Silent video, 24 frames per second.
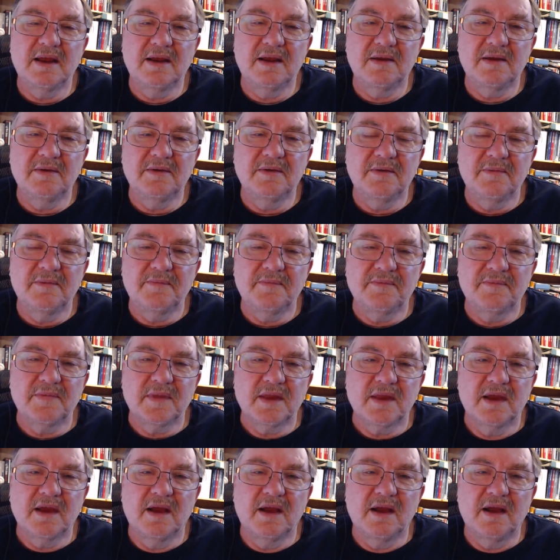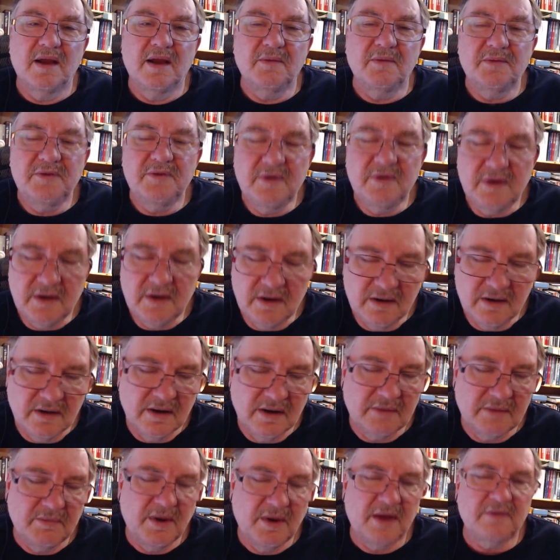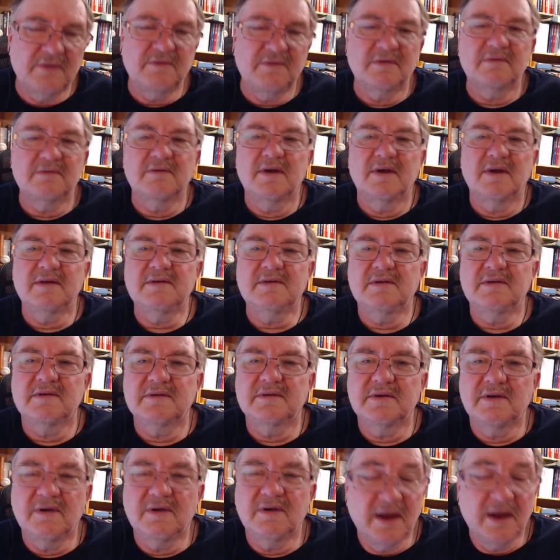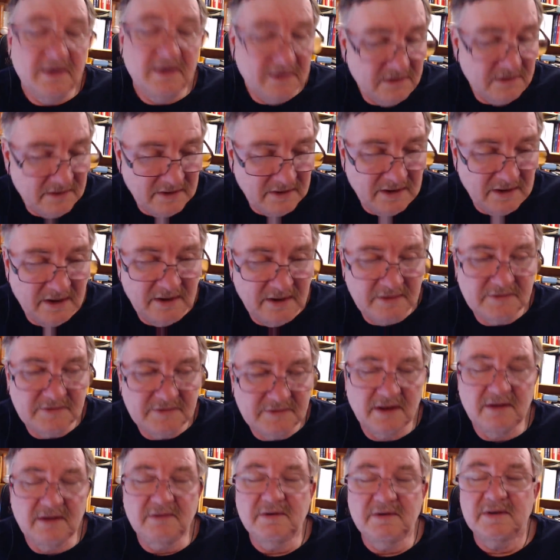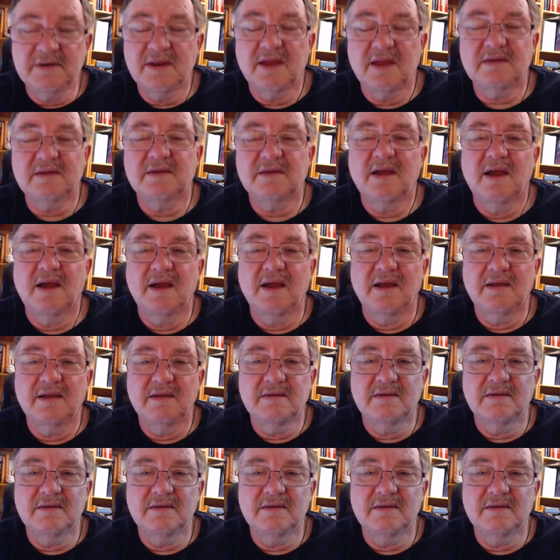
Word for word: Uh, uh, I particularly like Patrick Russell. You know, I see an NHLer in that guy.